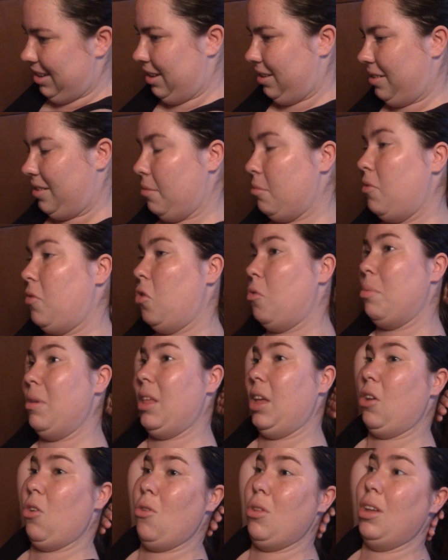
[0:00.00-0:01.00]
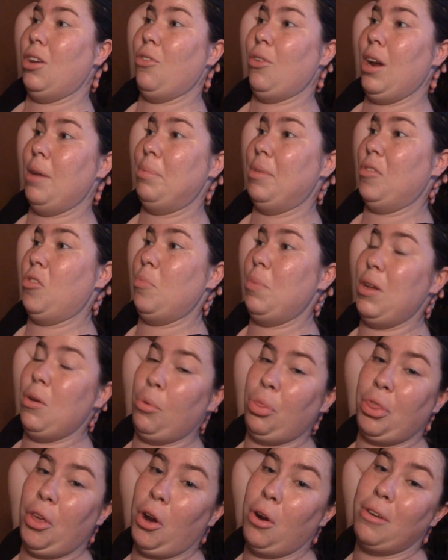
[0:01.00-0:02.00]
Some of you be like, holy crap, this will be your
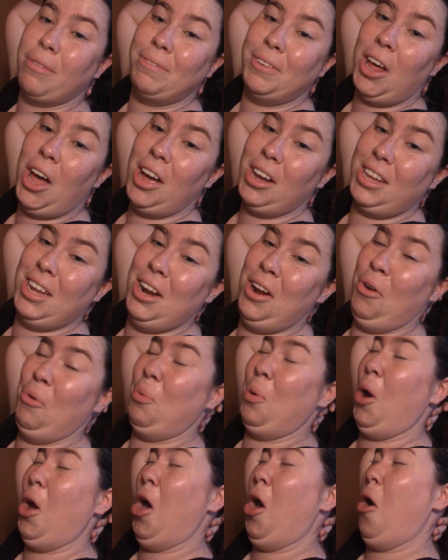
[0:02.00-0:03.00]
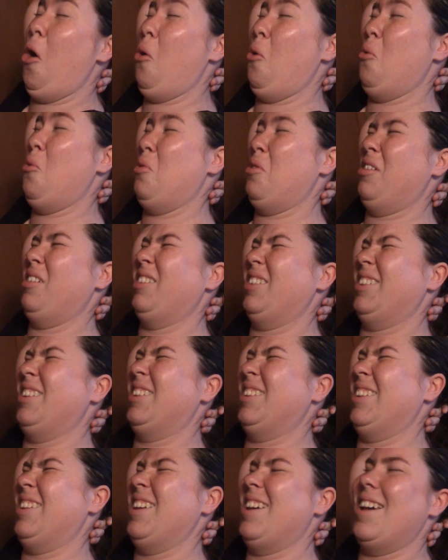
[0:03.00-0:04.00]
third vlog in a row.
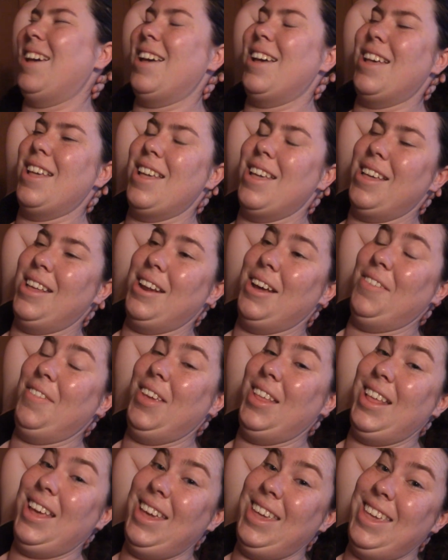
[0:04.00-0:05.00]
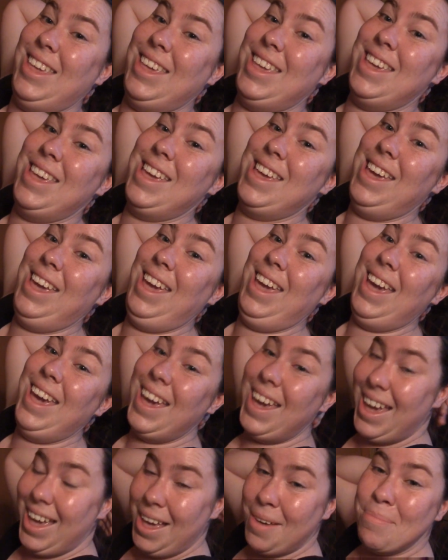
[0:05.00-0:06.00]
And I'll be like,
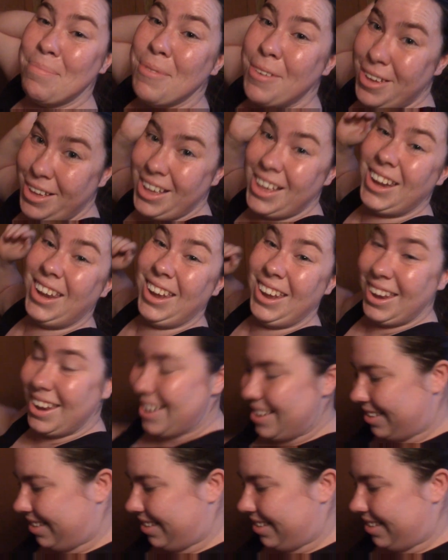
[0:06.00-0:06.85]
yeah, buddy.